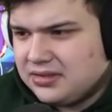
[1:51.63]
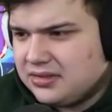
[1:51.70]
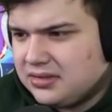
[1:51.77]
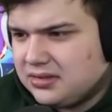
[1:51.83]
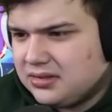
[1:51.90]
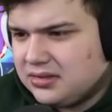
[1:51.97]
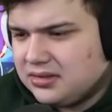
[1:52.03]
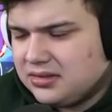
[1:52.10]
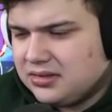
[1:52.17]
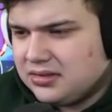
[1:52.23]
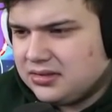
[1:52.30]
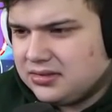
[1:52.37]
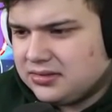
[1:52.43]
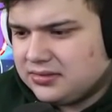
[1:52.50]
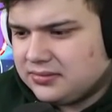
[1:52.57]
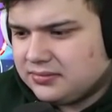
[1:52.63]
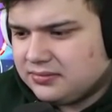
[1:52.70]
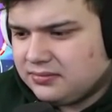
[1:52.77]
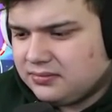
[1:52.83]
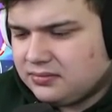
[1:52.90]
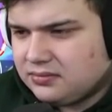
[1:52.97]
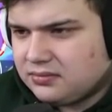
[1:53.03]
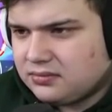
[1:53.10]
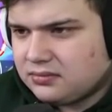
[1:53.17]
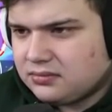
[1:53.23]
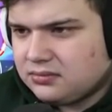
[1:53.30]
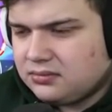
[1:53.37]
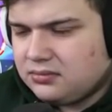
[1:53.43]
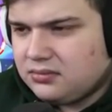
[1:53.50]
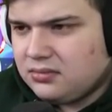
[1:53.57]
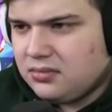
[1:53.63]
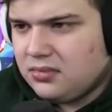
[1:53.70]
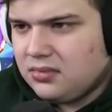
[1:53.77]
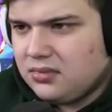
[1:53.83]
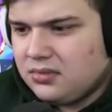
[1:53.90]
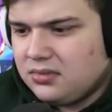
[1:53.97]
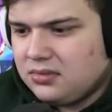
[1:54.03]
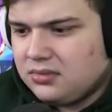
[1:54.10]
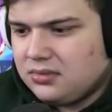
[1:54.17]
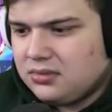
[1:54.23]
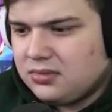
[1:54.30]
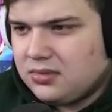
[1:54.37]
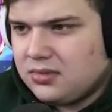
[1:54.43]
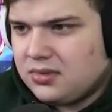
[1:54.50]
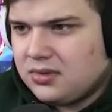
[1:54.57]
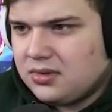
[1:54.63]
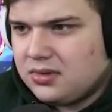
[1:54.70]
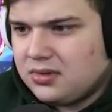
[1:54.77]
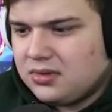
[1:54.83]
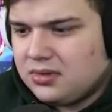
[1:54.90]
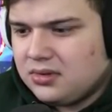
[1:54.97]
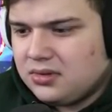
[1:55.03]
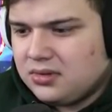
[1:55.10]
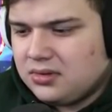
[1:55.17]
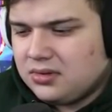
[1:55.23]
(no one is talking)